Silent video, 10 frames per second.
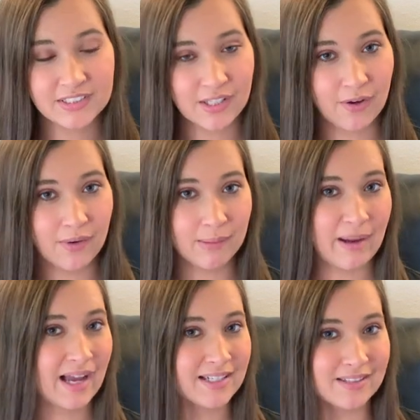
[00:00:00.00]
So her
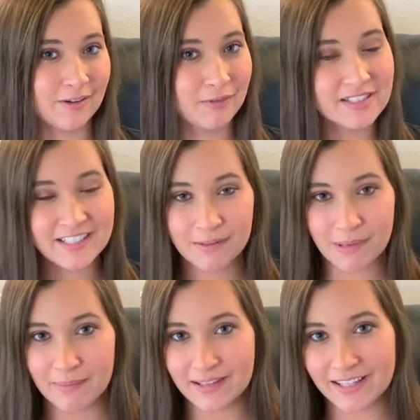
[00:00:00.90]
back is on one side of
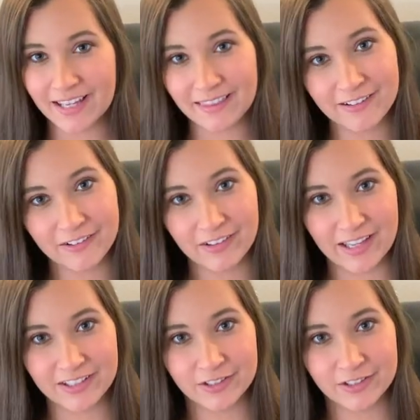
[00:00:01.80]
my belly and then her legs